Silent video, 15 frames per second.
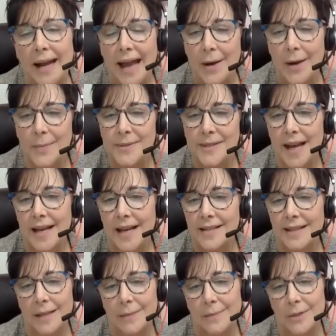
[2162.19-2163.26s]
helps us
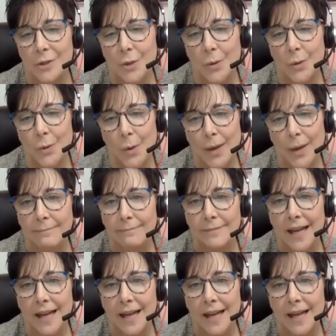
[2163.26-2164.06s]
keep the show going.